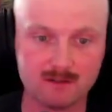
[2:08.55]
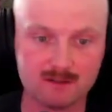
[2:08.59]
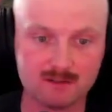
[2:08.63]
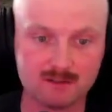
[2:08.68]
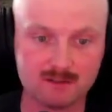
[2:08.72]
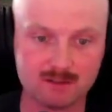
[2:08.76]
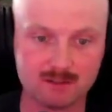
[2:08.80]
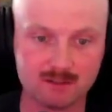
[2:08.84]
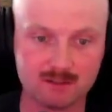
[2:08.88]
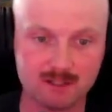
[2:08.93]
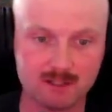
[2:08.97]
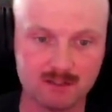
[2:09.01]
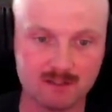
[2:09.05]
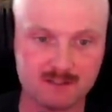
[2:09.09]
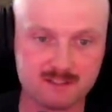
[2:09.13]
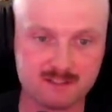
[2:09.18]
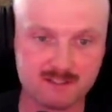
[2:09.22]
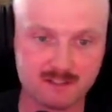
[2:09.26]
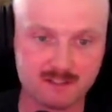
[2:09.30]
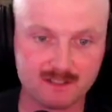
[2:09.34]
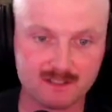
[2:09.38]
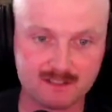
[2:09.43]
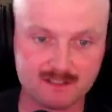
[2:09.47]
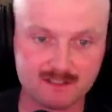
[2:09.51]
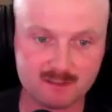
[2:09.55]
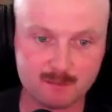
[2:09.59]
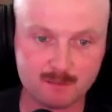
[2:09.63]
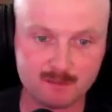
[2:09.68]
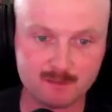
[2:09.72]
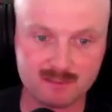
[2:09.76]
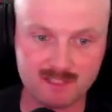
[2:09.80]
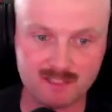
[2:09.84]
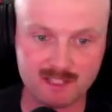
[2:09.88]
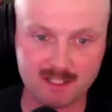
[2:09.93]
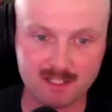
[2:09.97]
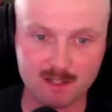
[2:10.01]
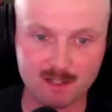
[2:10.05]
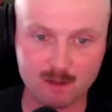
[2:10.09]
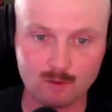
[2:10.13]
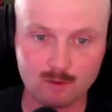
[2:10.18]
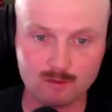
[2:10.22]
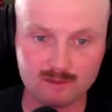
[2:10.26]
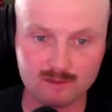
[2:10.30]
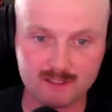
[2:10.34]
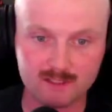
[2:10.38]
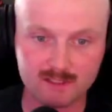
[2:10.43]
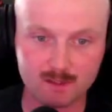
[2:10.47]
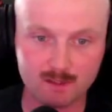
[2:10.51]
So you'll notice they'll get this almost like
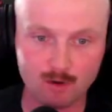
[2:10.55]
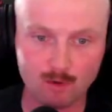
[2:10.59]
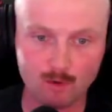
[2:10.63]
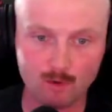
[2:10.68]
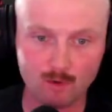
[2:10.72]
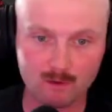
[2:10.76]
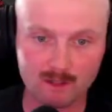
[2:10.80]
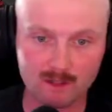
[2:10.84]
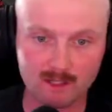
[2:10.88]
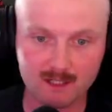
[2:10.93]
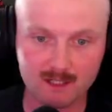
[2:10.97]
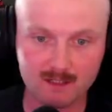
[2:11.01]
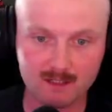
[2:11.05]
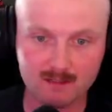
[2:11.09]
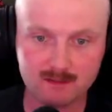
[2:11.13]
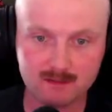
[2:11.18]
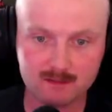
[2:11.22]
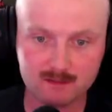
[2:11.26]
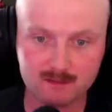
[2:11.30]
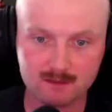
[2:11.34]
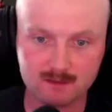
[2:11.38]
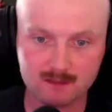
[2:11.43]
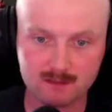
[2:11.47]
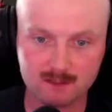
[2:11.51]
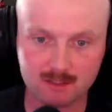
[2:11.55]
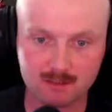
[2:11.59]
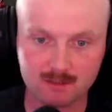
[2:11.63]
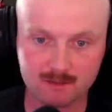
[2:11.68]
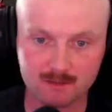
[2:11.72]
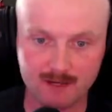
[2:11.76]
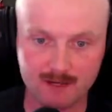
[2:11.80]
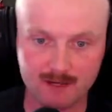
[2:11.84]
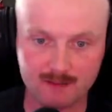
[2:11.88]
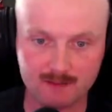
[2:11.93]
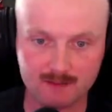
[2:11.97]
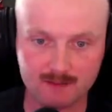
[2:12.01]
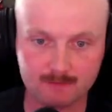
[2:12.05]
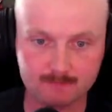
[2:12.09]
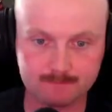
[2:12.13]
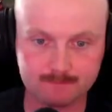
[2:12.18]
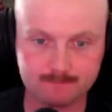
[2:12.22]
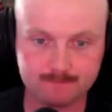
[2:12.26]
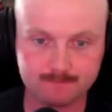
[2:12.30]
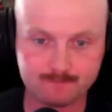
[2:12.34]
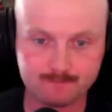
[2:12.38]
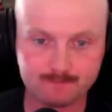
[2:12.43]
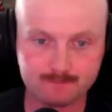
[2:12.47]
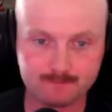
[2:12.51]
golden aura around them.
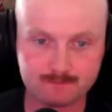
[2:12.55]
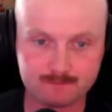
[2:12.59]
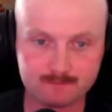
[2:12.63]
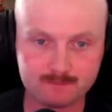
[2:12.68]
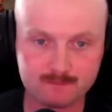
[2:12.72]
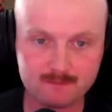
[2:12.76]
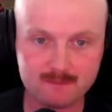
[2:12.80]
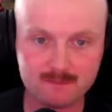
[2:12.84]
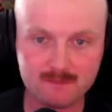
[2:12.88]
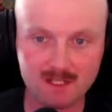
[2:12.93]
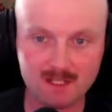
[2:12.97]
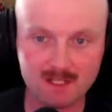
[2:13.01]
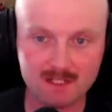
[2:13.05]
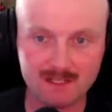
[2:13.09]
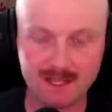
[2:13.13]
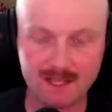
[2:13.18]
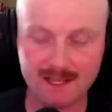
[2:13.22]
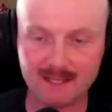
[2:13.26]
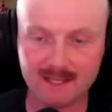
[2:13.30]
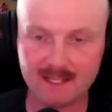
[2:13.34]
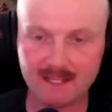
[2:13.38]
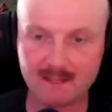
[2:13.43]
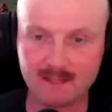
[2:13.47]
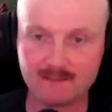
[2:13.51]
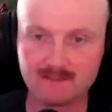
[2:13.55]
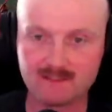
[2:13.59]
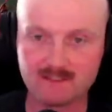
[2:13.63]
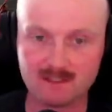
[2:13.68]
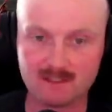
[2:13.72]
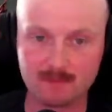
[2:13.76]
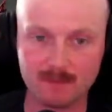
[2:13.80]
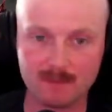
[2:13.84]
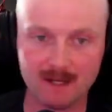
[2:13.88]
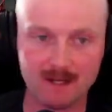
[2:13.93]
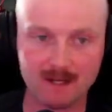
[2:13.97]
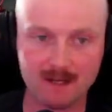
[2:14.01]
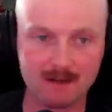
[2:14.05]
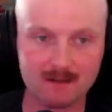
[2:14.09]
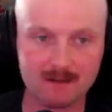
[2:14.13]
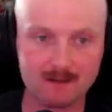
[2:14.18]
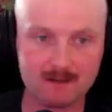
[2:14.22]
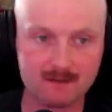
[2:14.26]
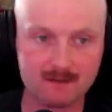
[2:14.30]
That gives them health.